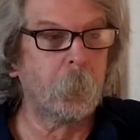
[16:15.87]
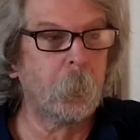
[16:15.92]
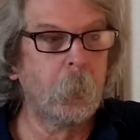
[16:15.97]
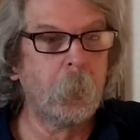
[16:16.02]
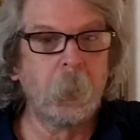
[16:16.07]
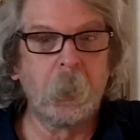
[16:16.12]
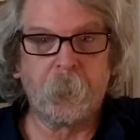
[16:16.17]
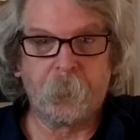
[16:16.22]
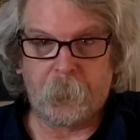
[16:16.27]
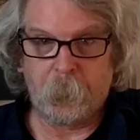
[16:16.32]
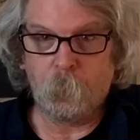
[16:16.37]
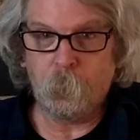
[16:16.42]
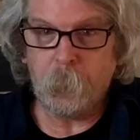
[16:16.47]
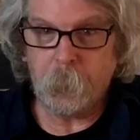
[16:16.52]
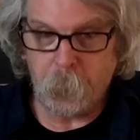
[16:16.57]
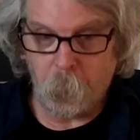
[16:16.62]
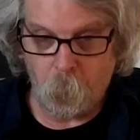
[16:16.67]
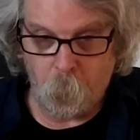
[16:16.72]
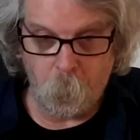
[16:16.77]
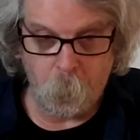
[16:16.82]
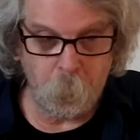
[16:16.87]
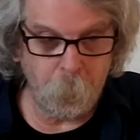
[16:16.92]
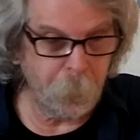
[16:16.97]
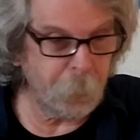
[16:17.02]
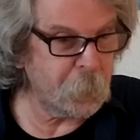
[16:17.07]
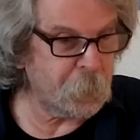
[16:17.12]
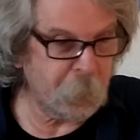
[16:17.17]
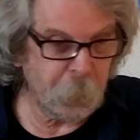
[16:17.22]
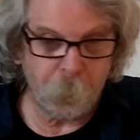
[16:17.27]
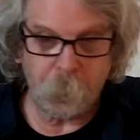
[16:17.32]
They were at home, and
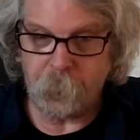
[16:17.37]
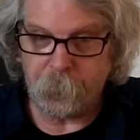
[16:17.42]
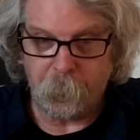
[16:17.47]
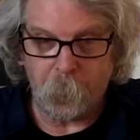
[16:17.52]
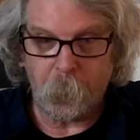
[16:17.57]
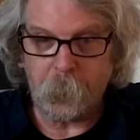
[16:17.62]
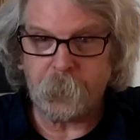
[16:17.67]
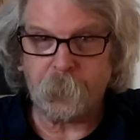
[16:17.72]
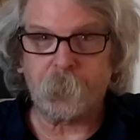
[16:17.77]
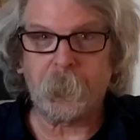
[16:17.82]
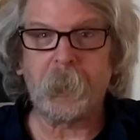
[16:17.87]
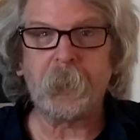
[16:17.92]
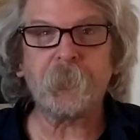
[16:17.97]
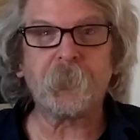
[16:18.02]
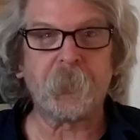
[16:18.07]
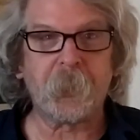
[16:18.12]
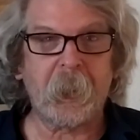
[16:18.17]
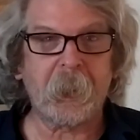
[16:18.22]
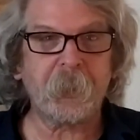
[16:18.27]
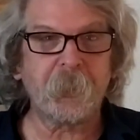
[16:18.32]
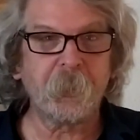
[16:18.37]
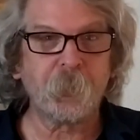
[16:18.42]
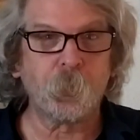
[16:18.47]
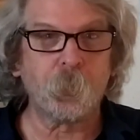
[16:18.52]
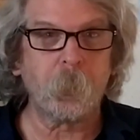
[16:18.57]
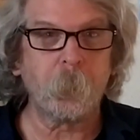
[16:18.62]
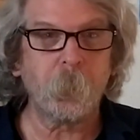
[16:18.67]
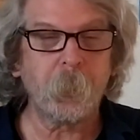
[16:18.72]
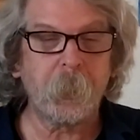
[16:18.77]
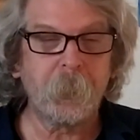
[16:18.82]
she was fully dressed and acting
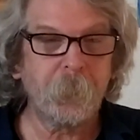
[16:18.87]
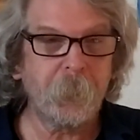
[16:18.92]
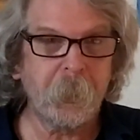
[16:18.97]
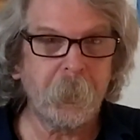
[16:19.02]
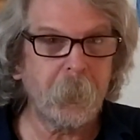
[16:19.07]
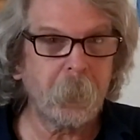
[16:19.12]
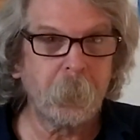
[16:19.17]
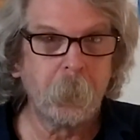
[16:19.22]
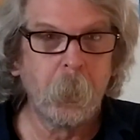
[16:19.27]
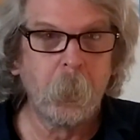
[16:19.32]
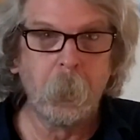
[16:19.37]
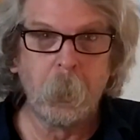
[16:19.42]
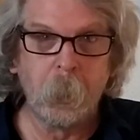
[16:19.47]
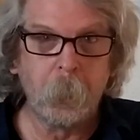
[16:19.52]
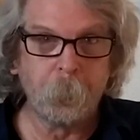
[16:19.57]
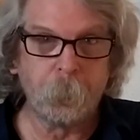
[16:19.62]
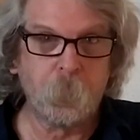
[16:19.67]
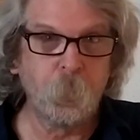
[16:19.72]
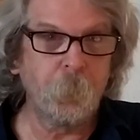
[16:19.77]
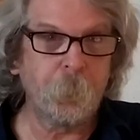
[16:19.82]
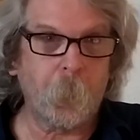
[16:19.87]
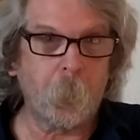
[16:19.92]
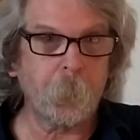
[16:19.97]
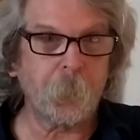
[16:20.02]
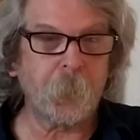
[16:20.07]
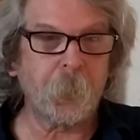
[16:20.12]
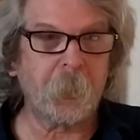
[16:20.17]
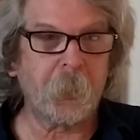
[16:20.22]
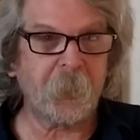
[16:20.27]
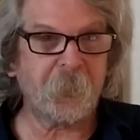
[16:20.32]
normal and everything. Poof, all of a
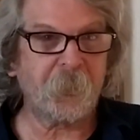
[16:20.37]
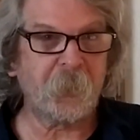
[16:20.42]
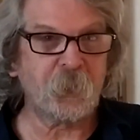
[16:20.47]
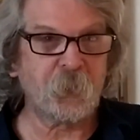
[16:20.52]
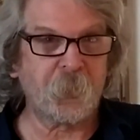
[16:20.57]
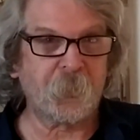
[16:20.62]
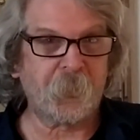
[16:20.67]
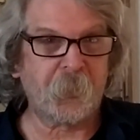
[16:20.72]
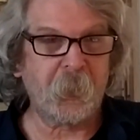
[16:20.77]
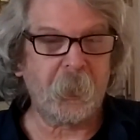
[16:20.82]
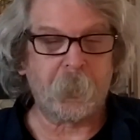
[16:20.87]
sudden, they say she's dead.